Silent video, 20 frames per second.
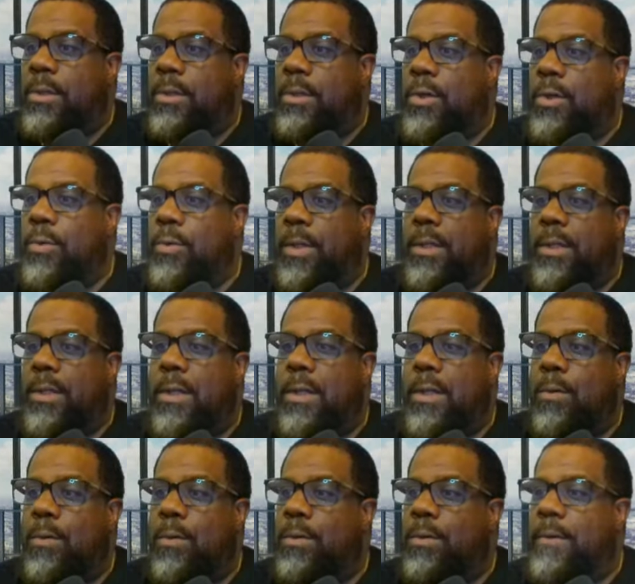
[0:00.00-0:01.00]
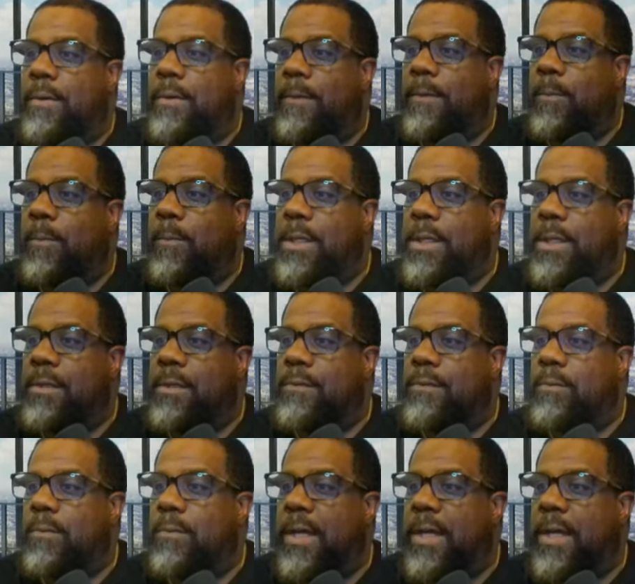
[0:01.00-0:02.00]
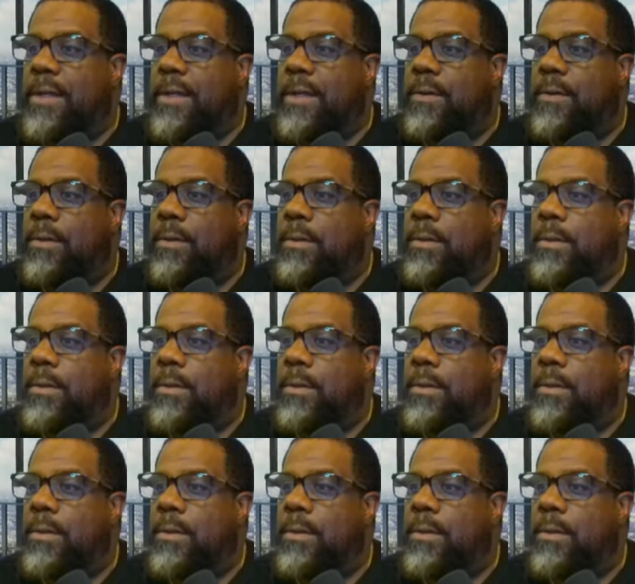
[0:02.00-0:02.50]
token holder, if I'm reading this right,